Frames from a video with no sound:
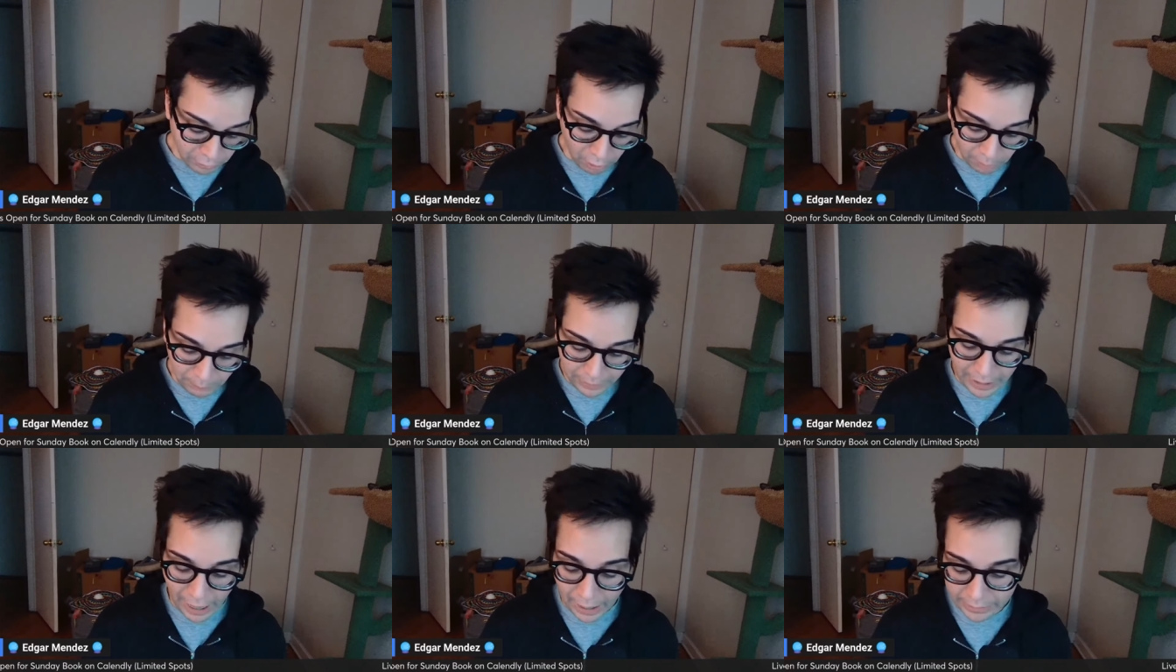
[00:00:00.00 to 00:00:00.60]
are
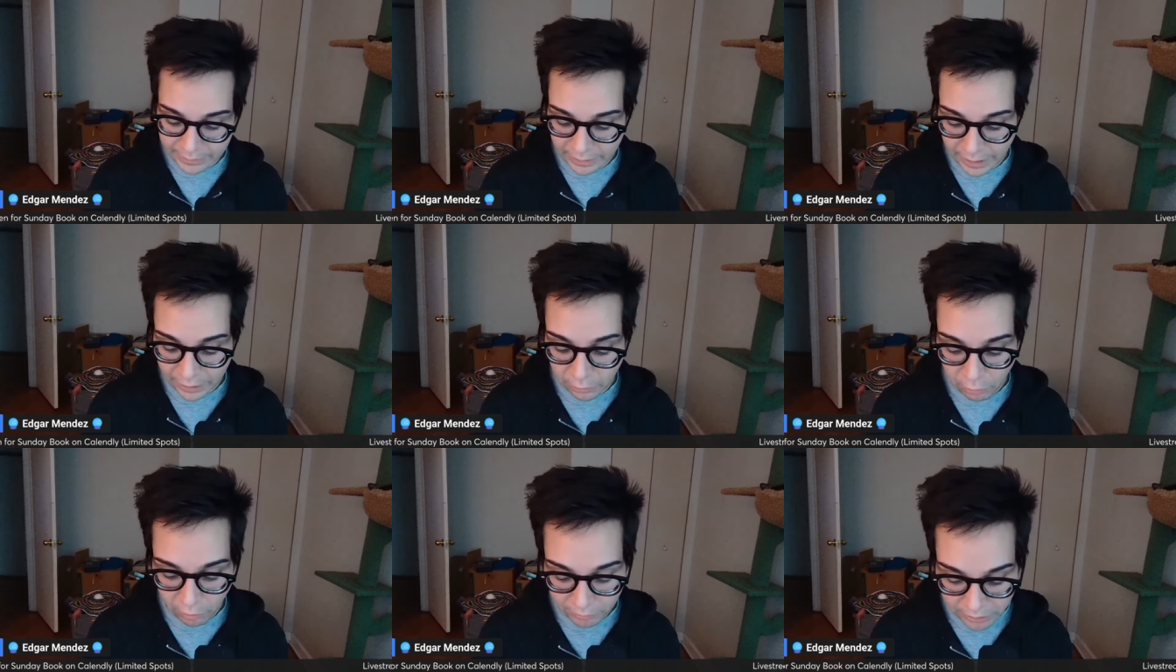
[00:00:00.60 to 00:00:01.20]
being asked to let
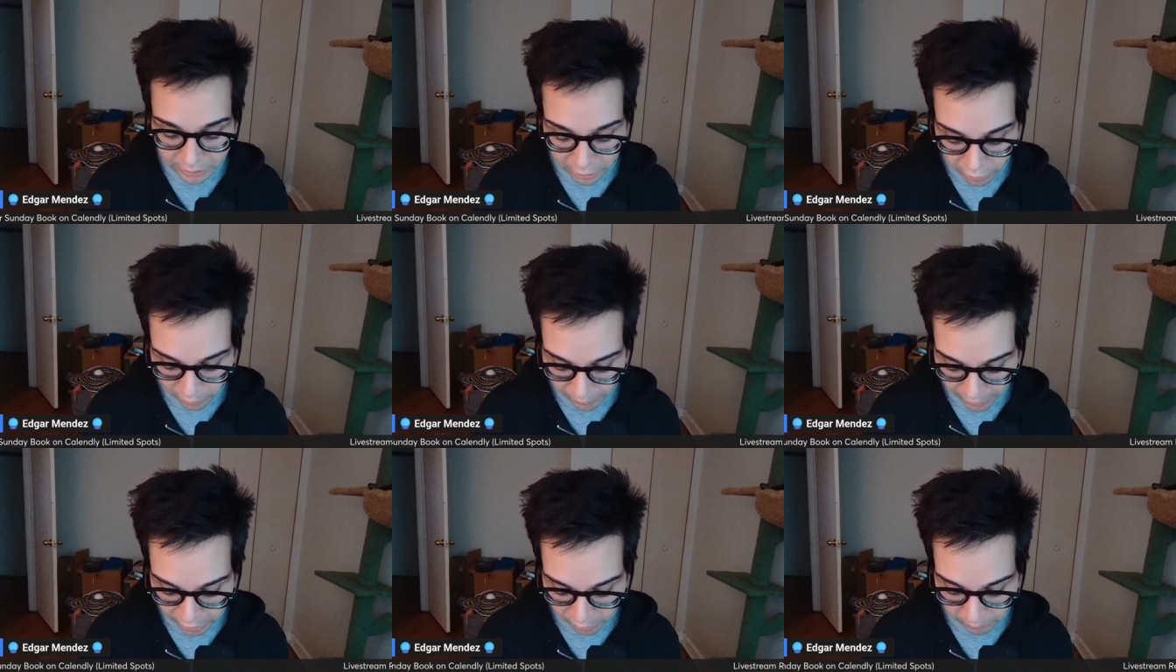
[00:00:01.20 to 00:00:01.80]
go of the
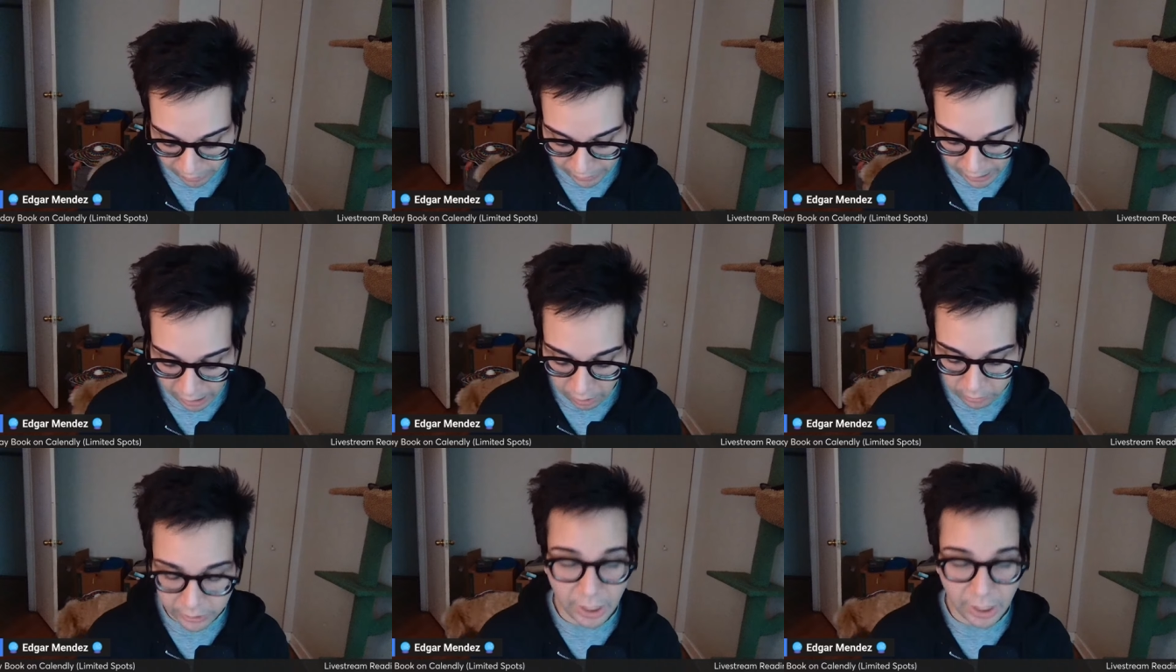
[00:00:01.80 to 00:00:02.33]
situation right now